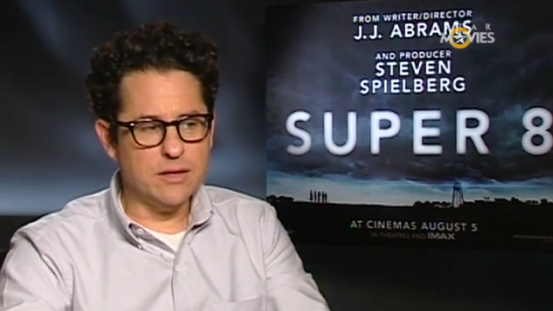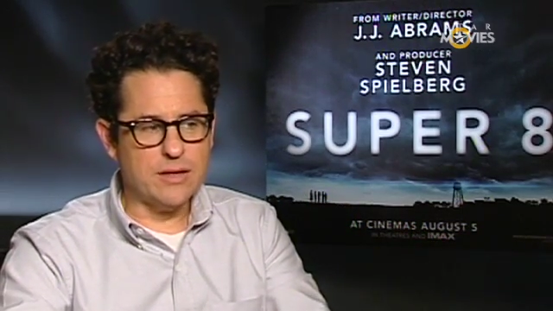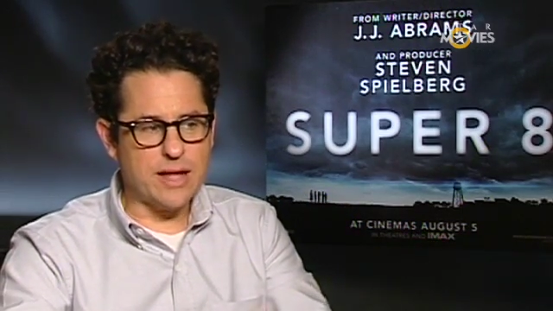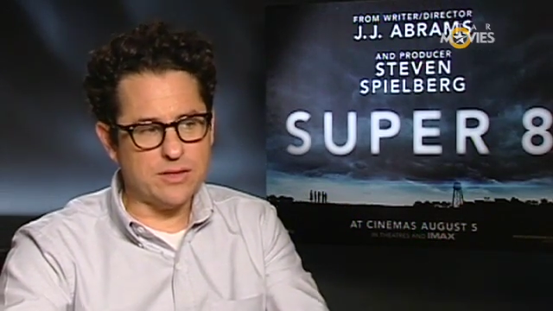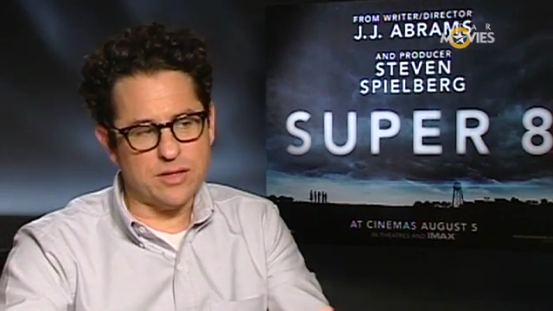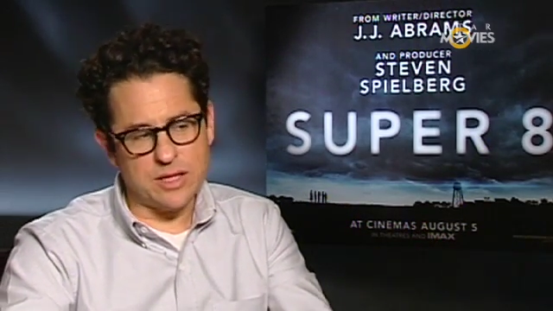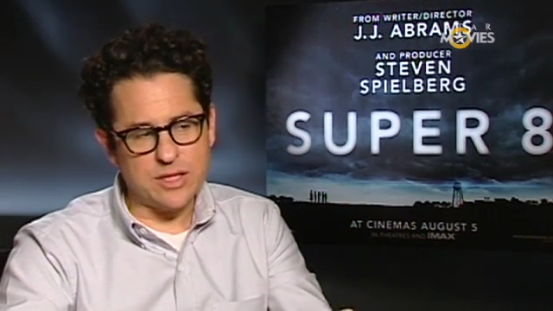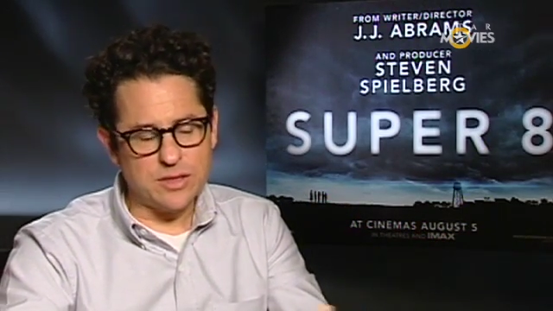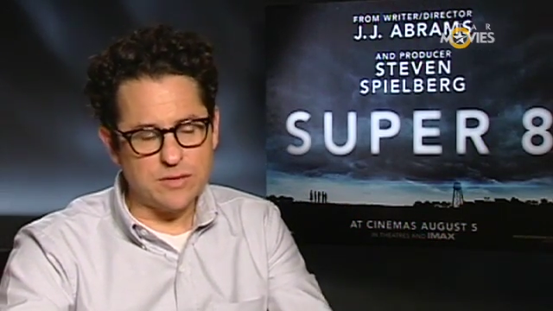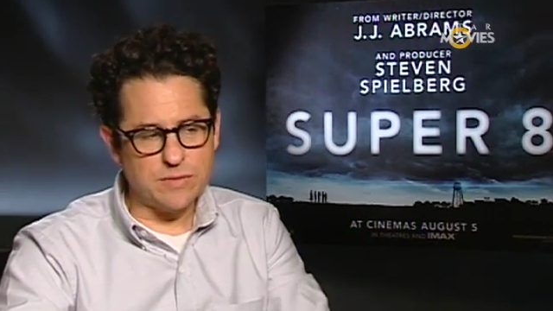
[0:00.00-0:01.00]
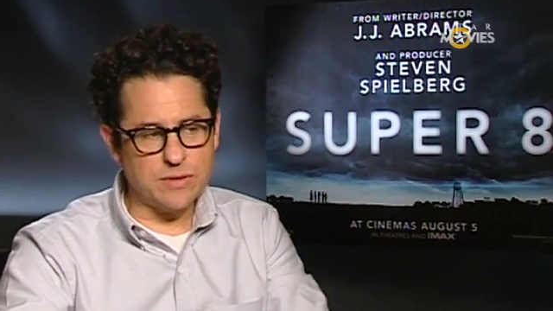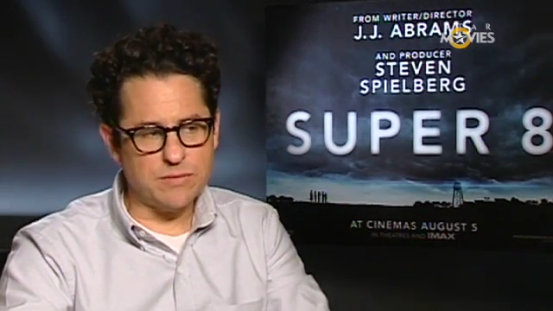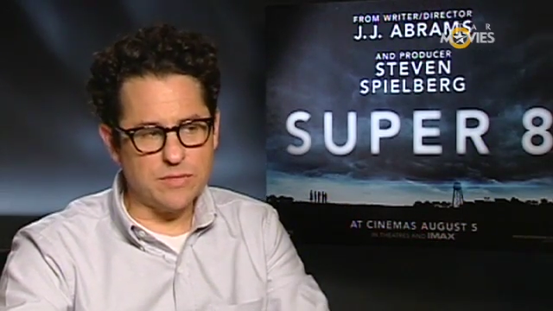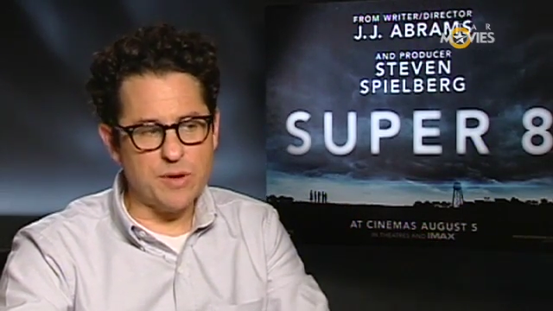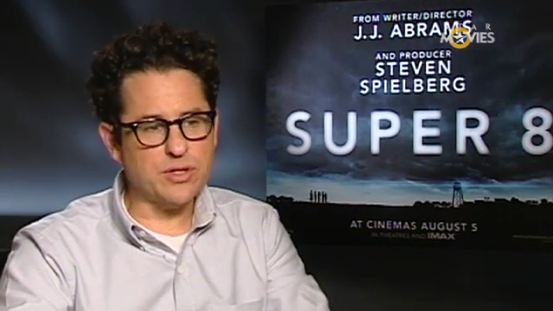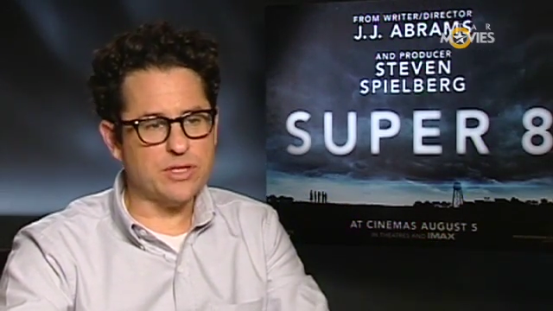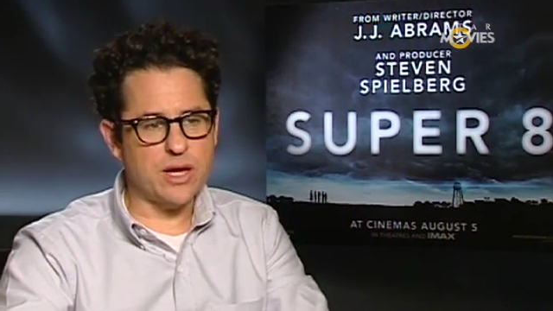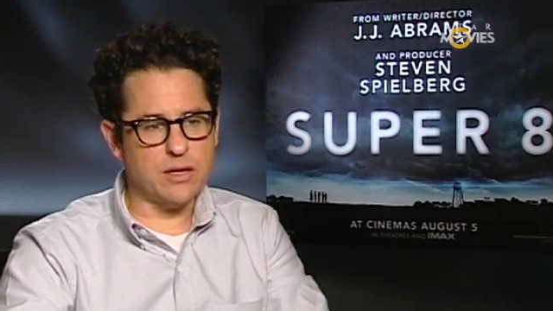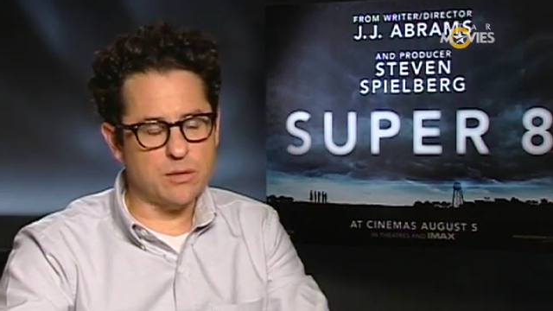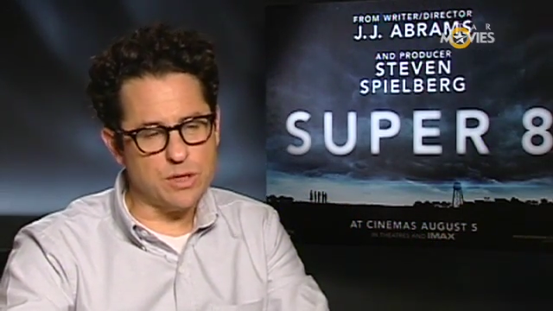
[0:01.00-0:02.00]
that's the thing that's the most
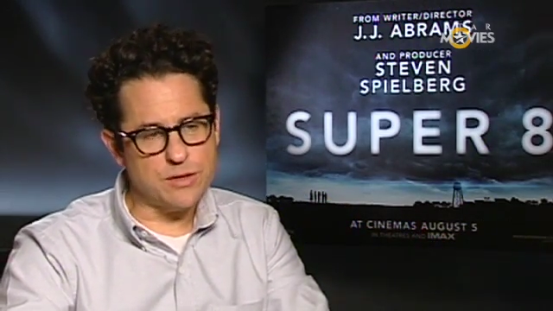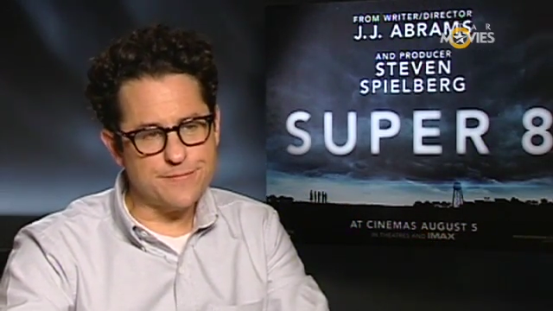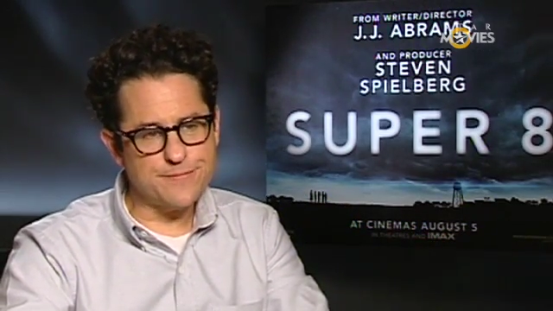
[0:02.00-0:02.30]
exciting to me.